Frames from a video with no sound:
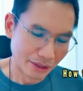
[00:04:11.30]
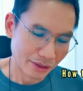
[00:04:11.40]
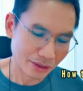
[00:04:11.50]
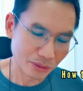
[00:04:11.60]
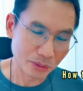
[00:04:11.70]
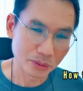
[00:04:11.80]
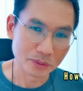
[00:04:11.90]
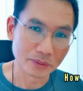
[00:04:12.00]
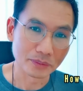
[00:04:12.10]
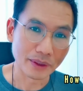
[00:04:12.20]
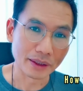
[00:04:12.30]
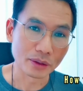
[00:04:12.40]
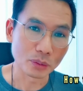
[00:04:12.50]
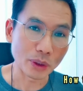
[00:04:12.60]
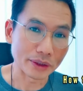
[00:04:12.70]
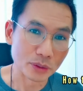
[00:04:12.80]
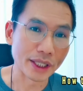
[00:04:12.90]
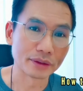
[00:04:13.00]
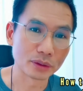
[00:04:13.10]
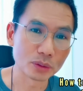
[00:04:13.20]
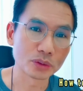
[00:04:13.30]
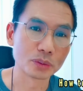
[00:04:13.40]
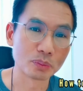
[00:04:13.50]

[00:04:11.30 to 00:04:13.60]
So what you can do to